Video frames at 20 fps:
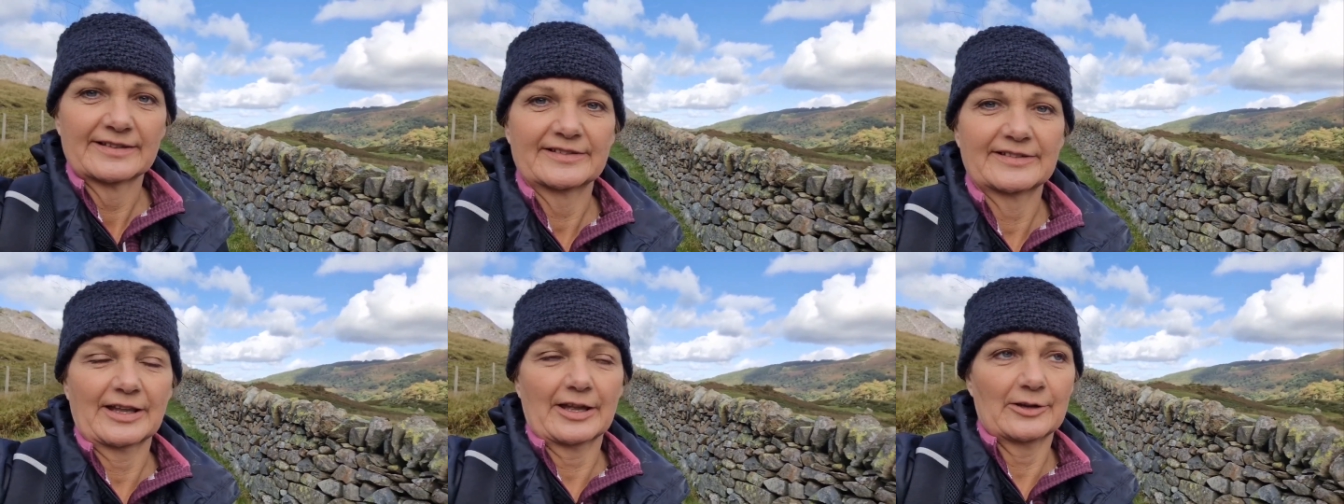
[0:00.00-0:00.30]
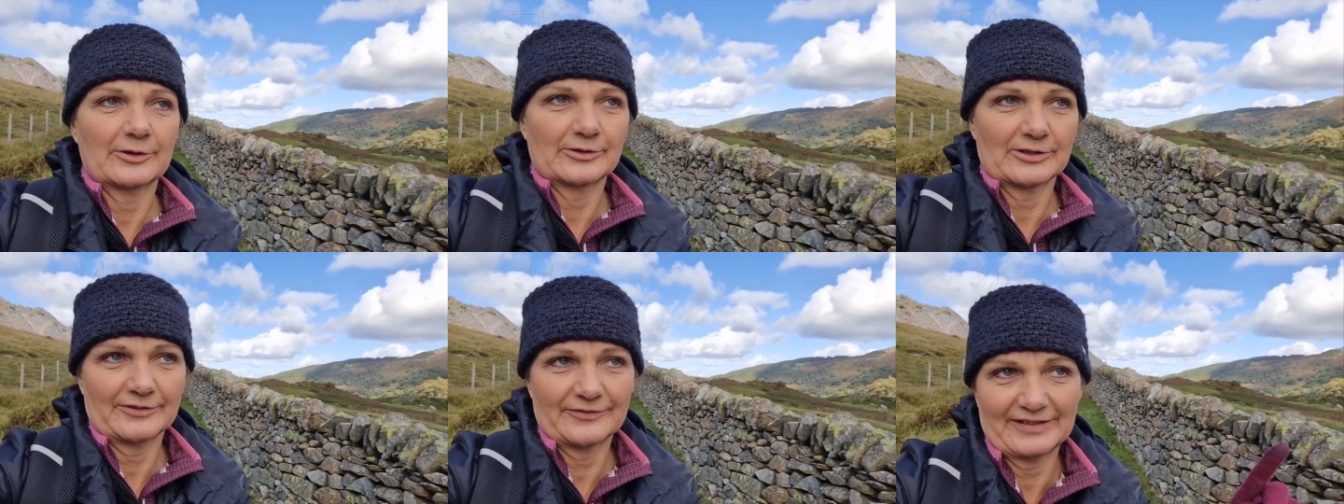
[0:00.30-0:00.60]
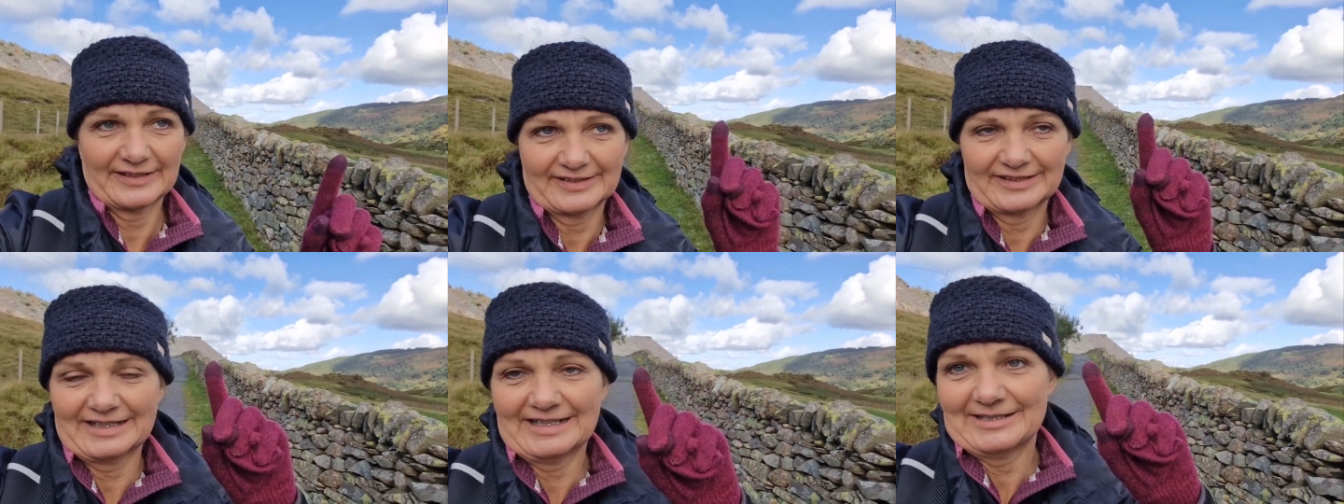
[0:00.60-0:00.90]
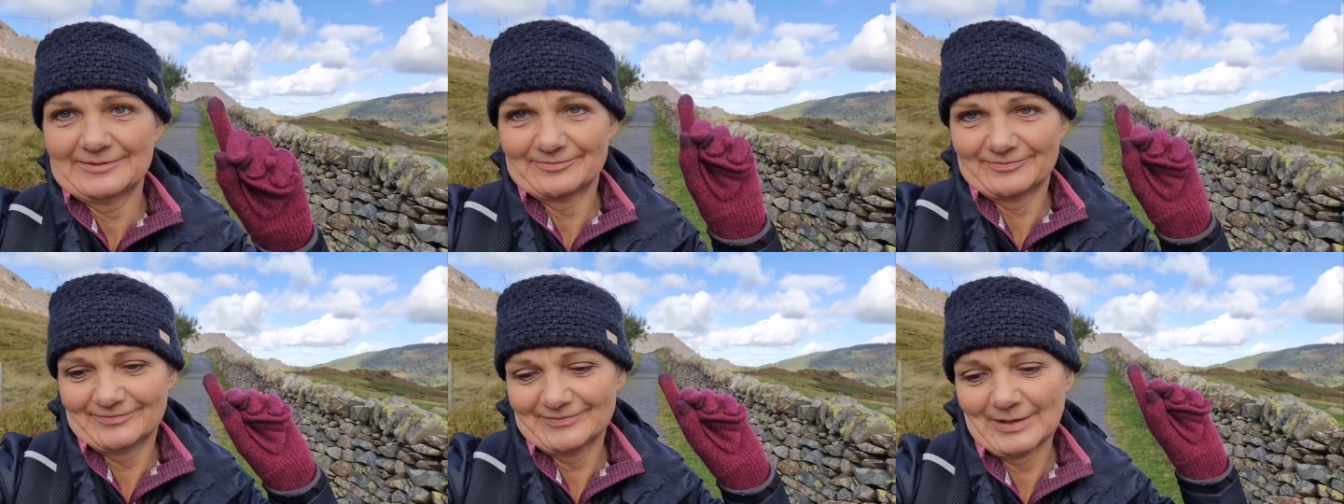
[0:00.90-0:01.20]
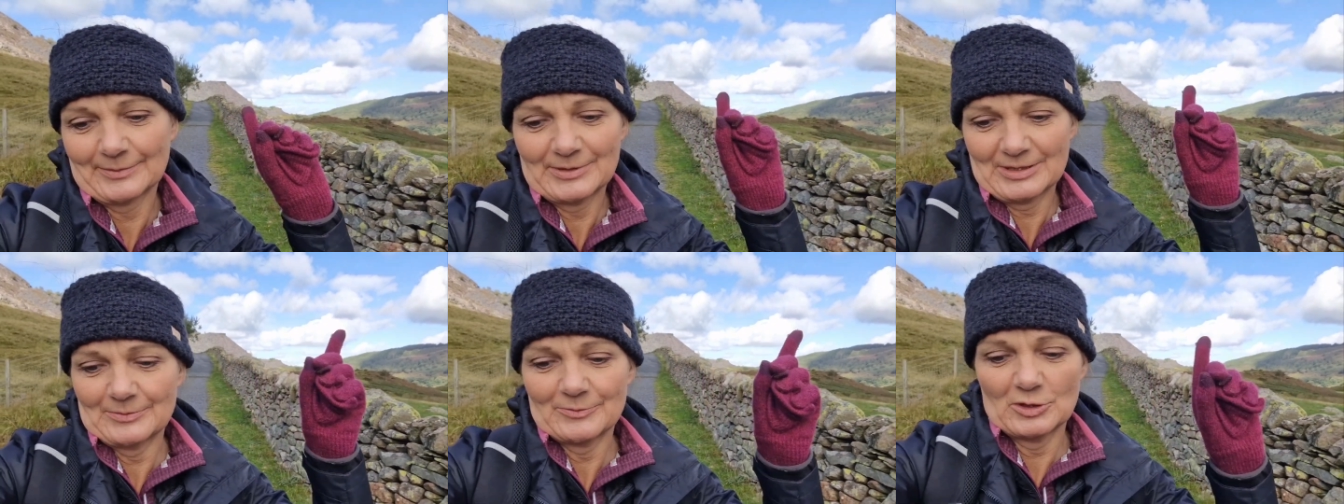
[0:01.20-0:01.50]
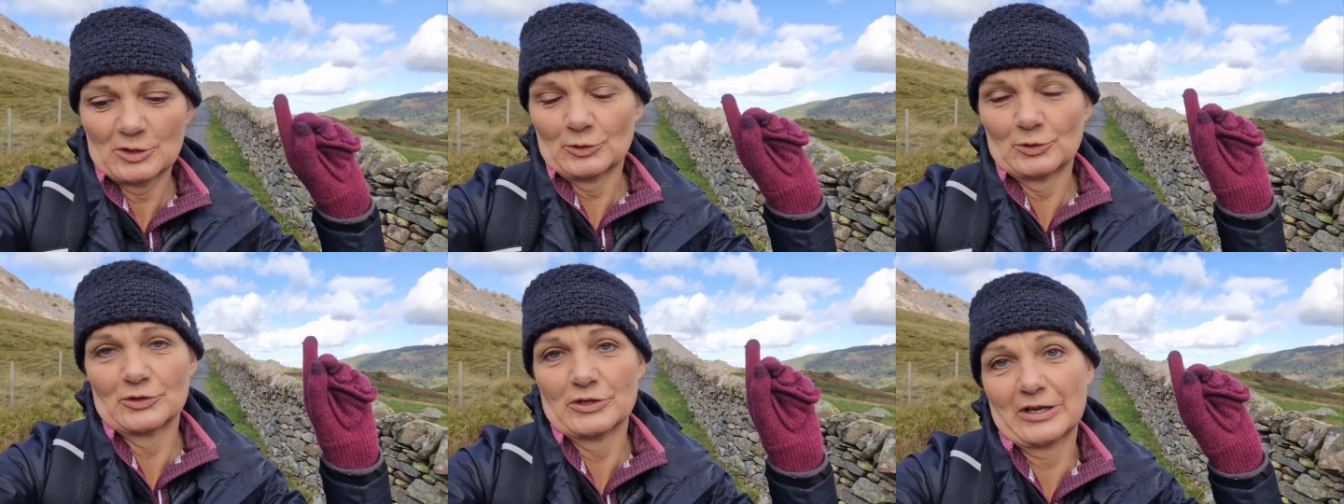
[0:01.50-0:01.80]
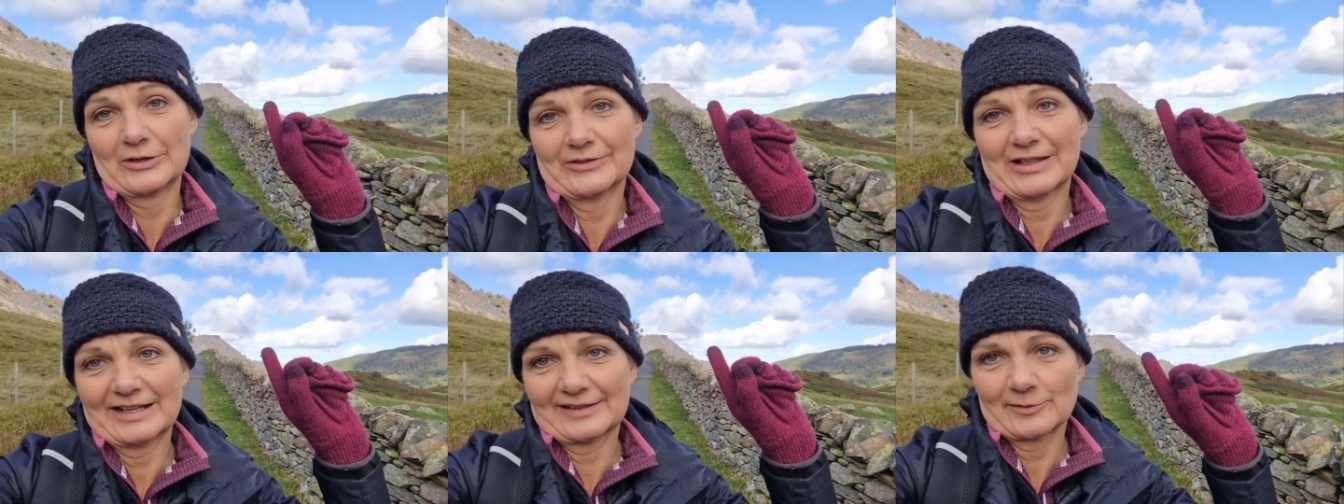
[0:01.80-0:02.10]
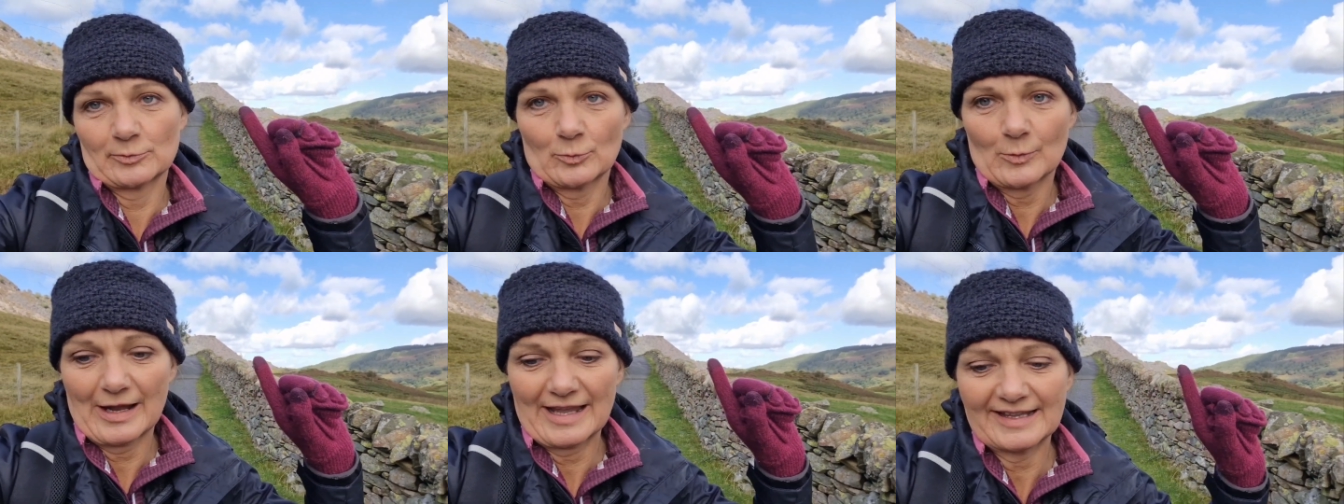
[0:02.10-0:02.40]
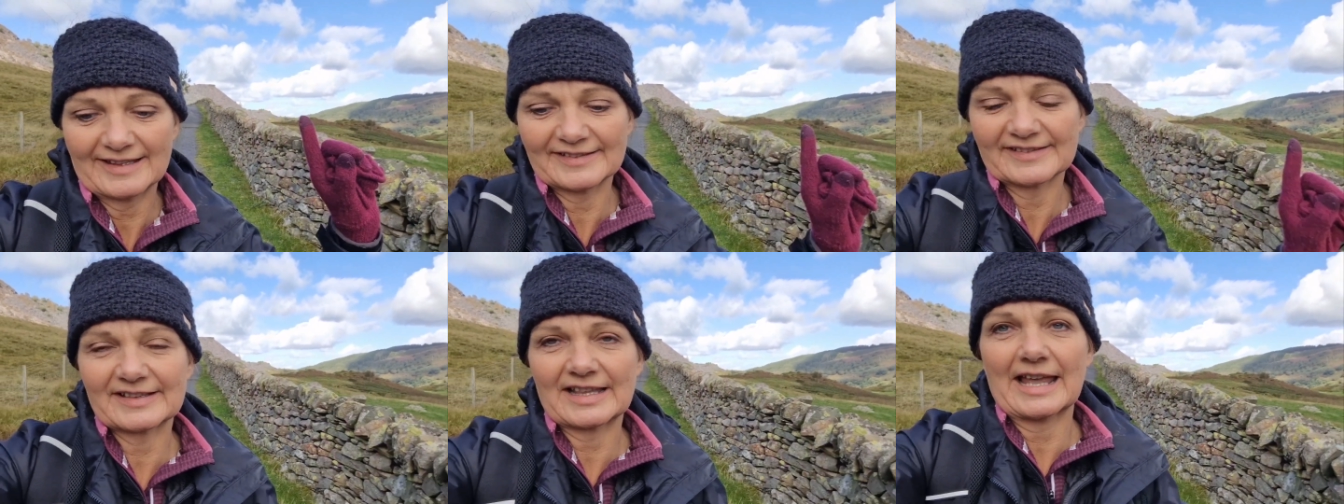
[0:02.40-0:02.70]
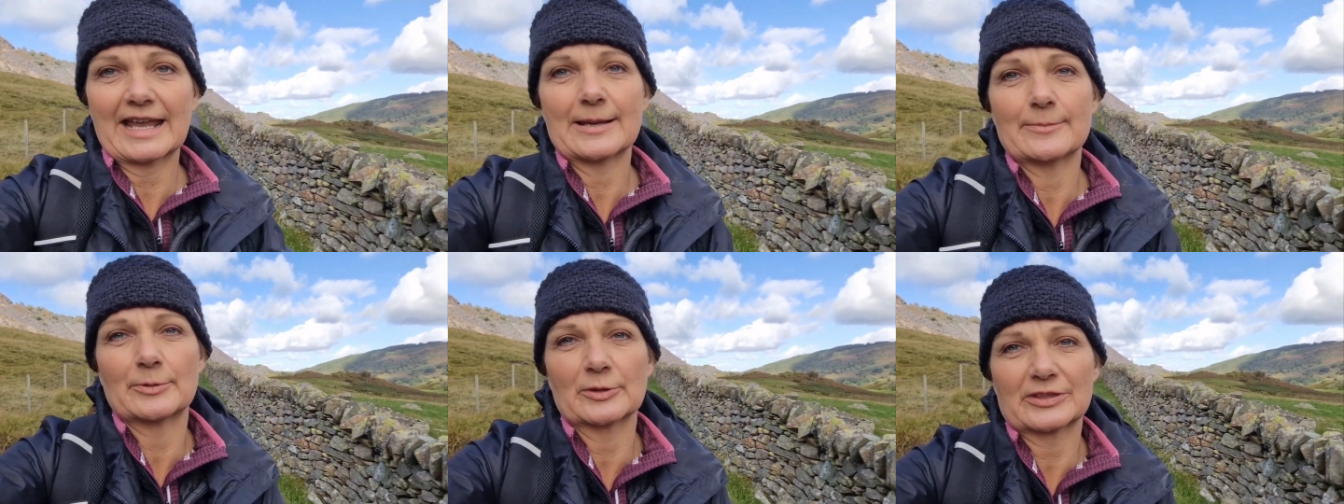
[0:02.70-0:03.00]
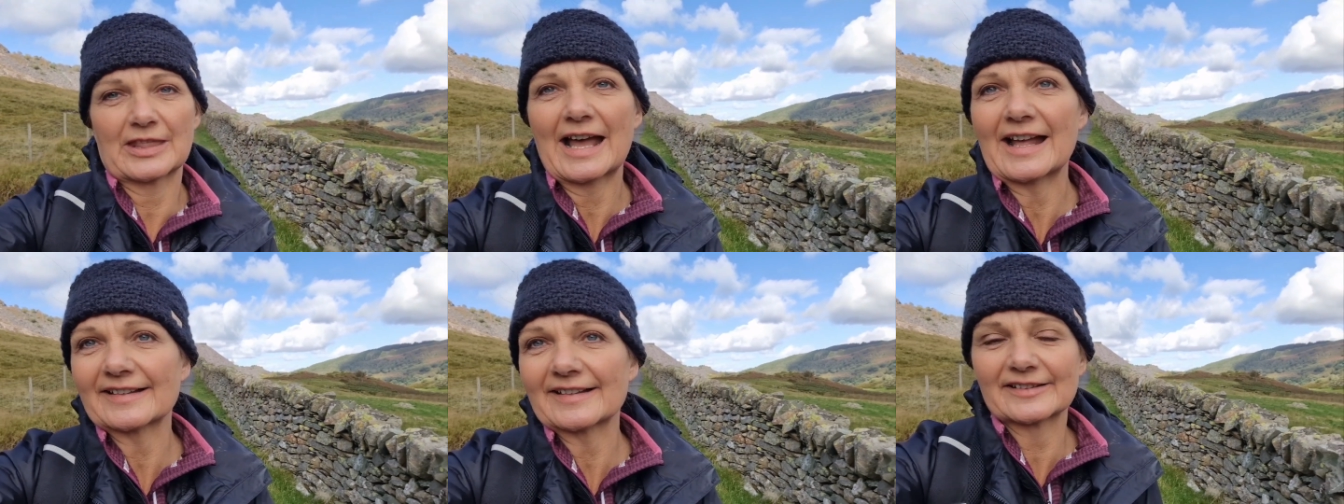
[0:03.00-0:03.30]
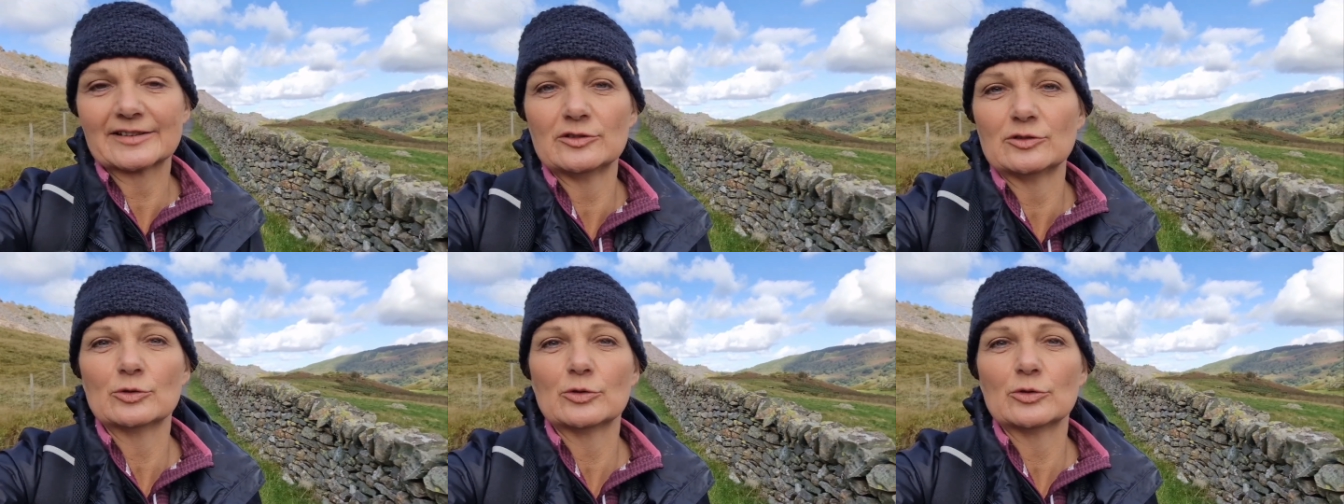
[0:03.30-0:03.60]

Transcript: So obviously, I mean, we all know that's waste slate, but that's